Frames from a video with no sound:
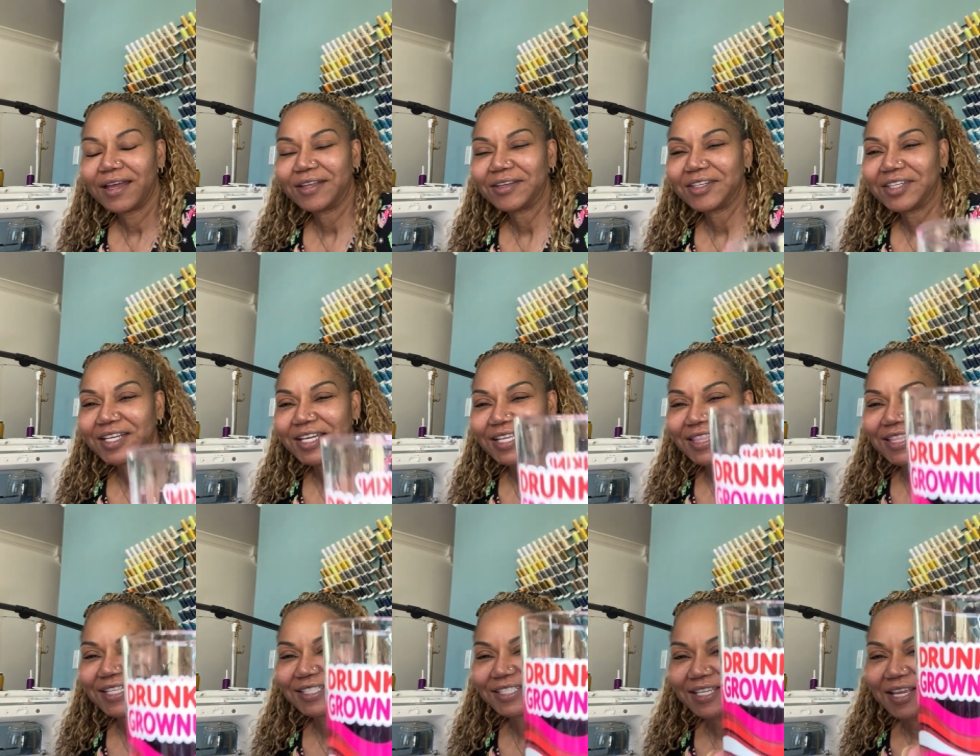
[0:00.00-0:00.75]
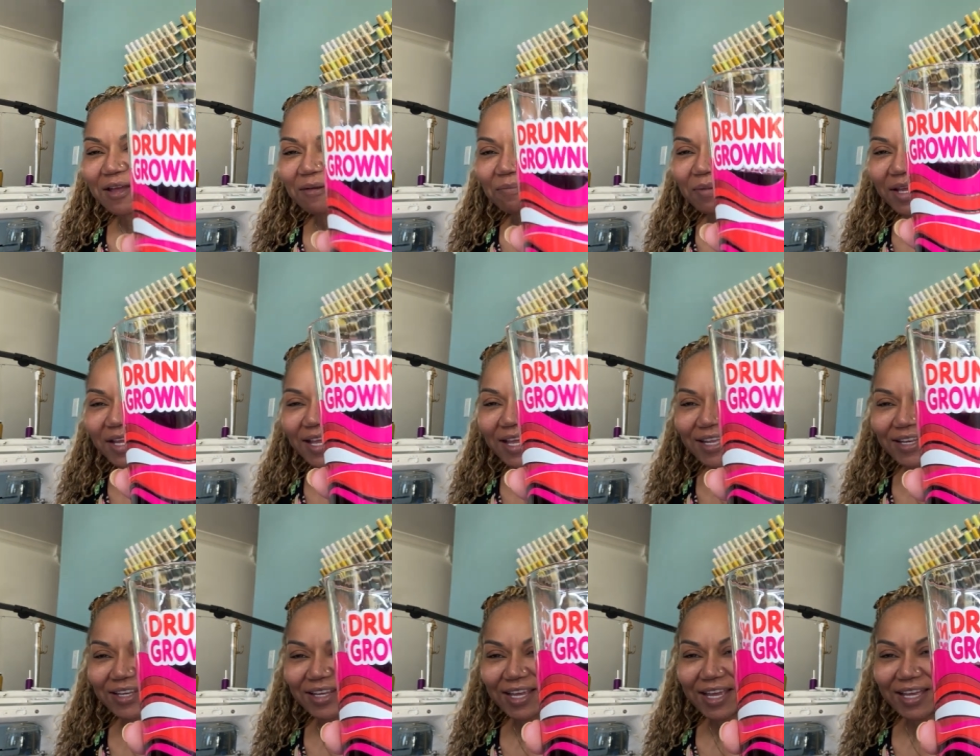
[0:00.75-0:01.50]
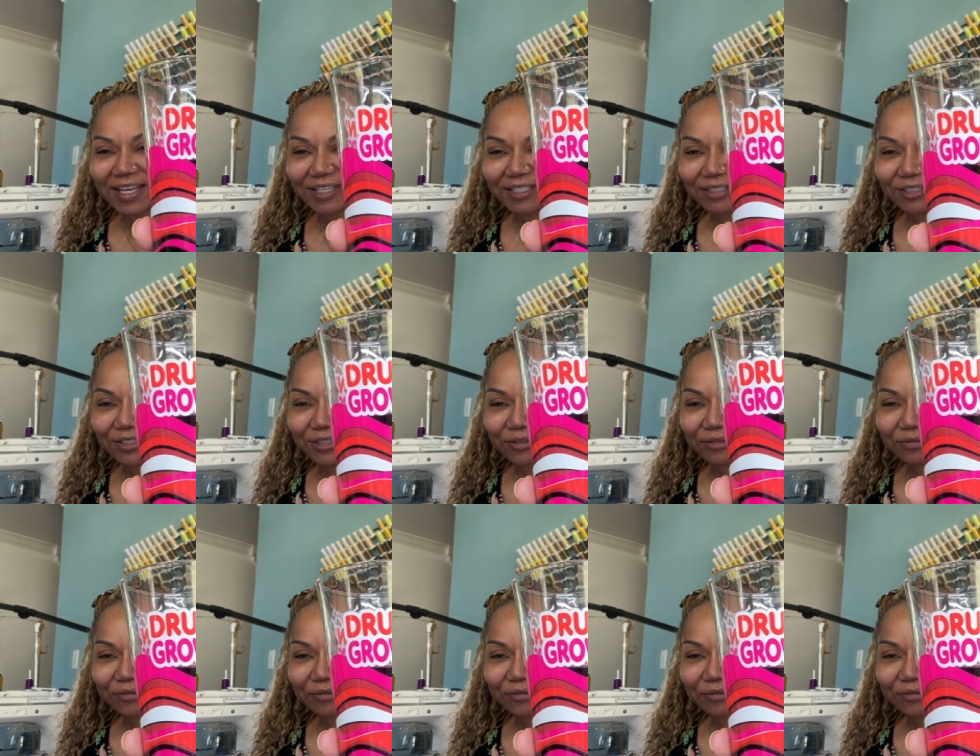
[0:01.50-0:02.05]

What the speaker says: Look at this cup I got, you guys.